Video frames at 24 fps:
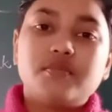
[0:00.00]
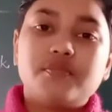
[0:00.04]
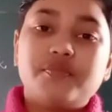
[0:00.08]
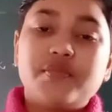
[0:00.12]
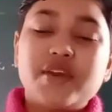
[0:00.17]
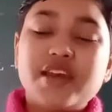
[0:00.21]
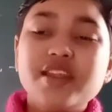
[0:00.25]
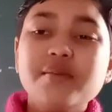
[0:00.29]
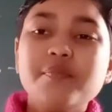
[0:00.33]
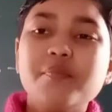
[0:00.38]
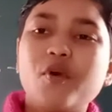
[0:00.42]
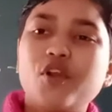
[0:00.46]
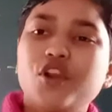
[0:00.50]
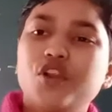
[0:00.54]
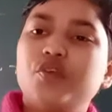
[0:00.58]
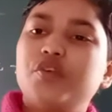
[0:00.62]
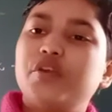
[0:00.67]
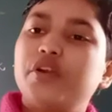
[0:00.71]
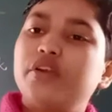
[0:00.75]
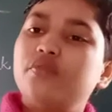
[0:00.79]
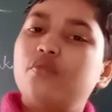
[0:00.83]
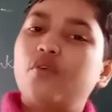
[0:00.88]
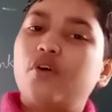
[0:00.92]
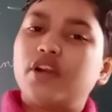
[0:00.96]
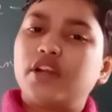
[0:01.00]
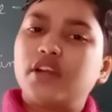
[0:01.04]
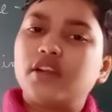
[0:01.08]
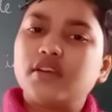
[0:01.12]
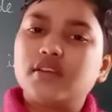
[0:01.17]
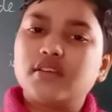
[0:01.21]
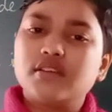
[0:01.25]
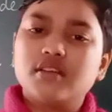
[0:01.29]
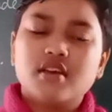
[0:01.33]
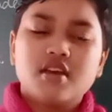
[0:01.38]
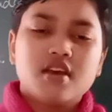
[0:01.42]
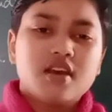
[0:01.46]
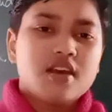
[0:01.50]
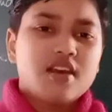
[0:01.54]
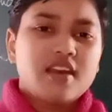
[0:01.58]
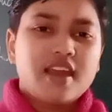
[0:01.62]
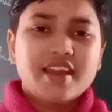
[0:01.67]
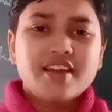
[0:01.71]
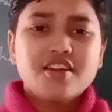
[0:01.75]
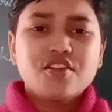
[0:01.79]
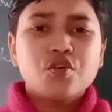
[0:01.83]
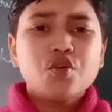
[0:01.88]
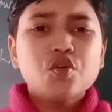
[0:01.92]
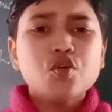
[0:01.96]
very polluted water.
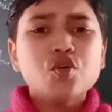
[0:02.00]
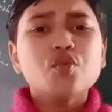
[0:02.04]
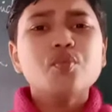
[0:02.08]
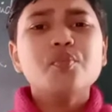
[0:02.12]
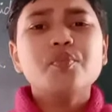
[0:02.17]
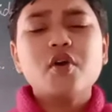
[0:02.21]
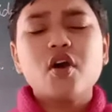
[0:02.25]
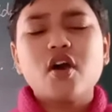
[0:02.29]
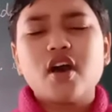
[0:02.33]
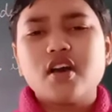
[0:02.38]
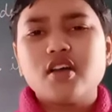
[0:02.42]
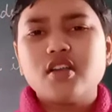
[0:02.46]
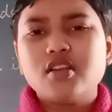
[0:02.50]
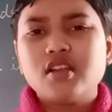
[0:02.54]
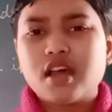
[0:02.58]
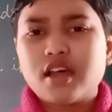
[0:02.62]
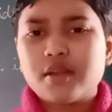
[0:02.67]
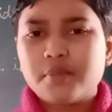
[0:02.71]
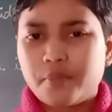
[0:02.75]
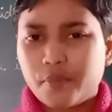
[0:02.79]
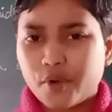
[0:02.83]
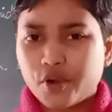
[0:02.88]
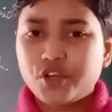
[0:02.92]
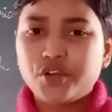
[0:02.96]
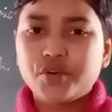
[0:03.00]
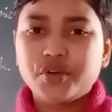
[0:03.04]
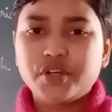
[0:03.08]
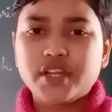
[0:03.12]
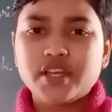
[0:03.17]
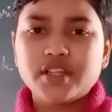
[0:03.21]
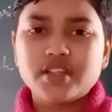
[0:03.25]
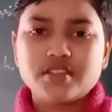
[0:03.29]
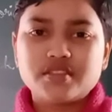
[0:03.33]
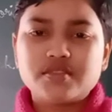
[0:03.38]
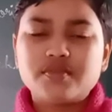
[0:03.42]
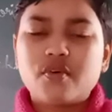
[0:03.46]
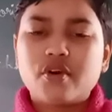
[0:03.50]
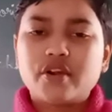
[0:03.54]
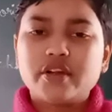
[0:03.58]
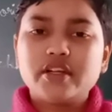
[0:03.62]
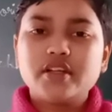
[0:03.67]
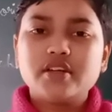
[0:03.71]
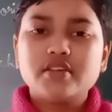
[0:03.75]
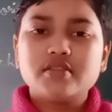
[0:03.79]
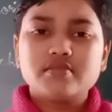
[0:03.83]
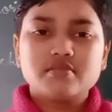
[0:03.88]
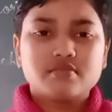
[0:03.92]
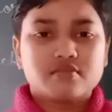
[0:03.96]
And who all are polluting this
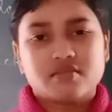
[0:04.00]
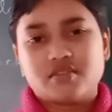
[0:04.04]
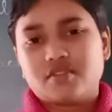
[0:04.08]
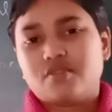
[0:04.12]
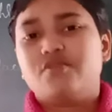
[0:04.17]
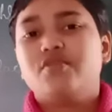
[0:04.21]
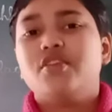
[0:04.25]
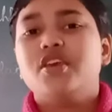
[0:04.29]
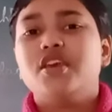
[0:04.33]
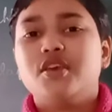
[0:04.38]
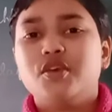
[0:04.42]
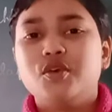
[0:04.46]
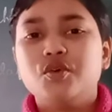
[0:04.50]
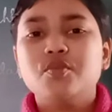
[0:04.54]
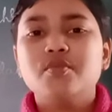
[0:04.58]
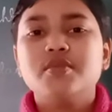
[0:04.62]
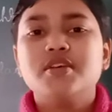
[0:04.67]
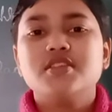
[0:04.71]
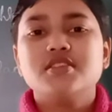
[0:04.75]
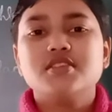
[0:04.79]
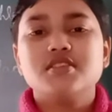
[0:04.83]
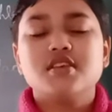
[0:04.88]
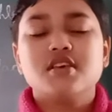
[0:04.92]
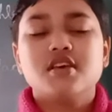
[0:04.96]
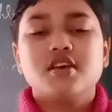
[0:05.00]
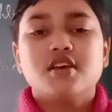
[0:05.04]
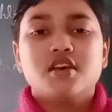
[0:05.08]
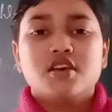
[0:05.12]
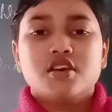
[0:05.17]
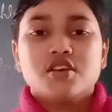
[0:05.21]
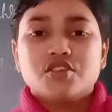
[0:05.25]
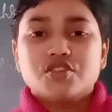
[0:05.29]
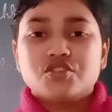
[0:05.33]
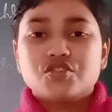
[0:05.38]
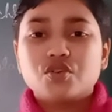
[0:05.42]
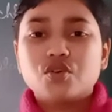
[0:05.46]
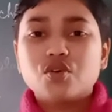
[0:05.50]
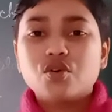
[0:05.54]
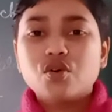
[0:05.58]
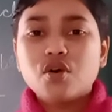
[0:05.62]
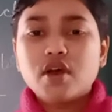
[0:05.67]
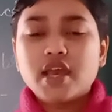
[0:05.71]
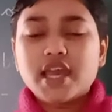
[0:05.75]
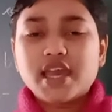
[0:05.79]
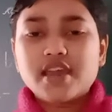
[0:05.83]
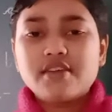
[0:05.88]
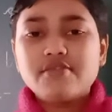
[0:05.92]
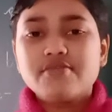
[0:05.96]
water? We humans.
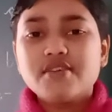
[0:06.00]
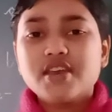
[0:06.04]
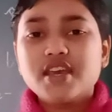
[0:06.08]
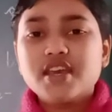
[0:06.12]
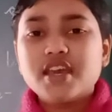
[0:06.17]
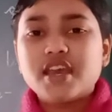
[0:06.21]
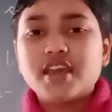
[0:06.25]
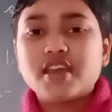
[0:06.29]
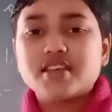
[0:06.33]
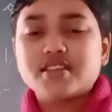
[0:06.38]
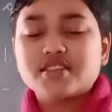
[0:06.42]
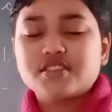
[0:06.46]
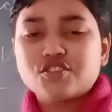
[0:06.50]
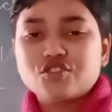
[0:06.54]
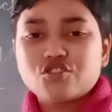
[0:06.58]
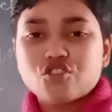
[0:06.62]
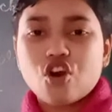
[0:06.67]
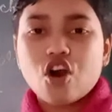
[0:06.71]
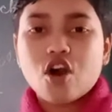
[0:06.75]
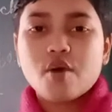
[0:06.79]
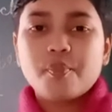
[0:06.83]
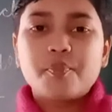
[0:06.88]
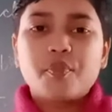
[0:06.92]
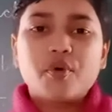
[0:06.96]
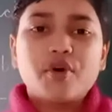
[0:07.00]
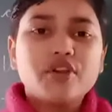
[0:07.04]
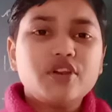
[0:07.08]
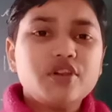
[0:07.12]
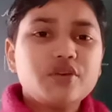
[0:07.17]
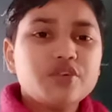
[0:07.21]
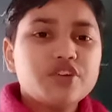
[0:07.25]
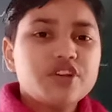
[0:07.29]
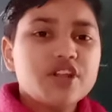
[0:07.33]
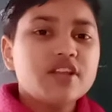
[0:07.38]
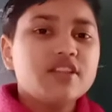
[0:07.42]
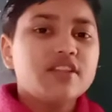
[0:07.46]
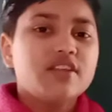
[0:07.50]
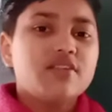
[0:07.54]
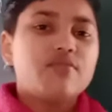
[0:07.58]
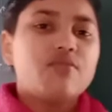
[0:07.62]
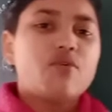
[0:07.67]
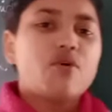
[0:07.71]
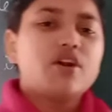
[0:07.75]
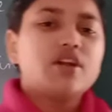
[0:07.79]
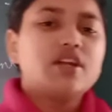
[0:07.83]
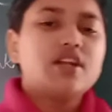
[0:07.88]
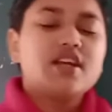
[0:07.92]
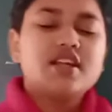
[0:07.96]
So if we stop polluting the
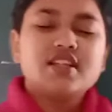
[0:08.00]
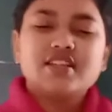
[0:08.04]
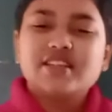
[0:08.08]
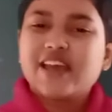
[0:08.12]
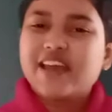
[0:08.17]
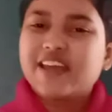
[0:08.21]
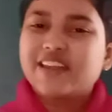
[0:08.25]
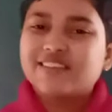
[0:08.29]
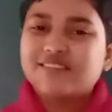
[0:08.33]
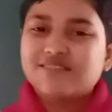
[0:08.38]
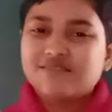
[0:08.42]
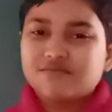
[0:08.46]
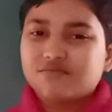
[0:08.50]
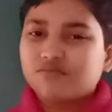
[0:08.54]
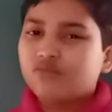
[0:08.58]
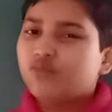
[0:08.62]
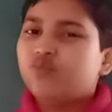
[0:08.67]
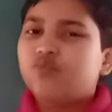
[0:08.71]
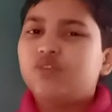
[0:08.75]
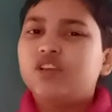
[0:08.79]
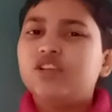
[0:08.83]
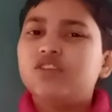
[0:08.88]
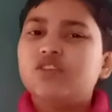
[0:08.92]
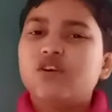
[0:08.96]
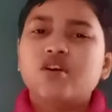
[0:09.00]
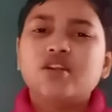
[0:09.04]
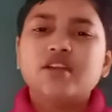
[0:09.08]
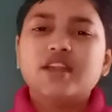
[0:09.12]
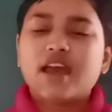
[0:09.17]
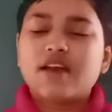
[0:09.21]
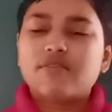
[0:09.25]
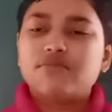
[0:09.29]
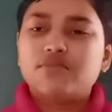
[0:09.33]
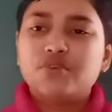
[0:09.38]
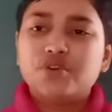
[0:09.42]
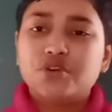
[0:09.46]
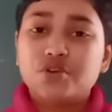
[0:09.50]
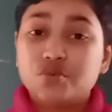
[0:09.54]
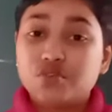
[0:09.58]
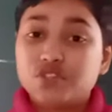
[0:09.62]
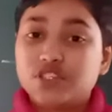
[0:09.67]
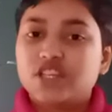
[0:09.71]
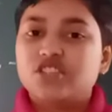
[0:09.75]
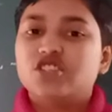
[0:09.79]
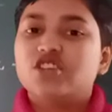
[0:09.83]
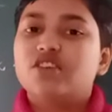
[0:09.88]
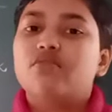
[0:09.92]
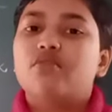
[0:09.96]
water, then we don't have to do
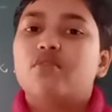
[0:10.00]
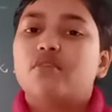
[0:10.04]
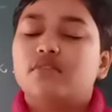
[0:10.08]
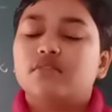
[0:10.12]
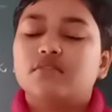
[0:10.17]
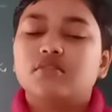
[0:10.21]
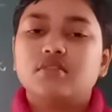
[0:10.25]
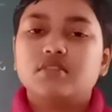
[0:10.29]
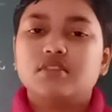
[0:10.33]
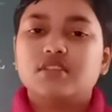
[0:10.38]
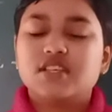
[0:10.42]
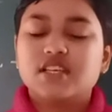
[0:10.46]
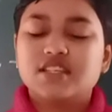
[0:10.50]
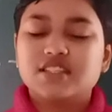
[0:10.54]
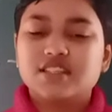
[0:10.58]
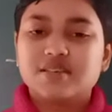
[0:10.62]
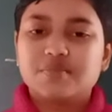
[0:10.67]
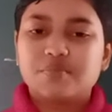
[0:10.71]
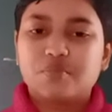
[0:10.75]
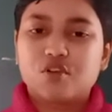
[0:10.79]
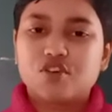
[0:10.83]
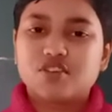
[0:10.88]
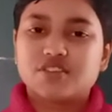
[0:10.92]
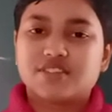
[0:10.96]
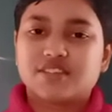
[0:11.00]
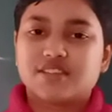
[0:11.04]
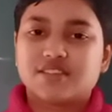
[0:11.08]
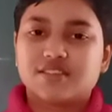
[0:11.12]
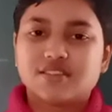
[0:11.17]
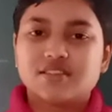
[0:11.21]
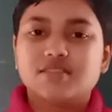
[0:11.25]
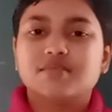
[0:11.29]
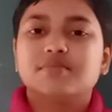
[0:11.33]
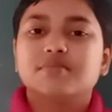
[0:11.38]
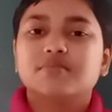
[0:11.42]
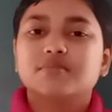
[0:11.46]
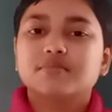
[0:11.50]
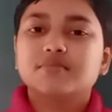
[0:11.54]
such a process.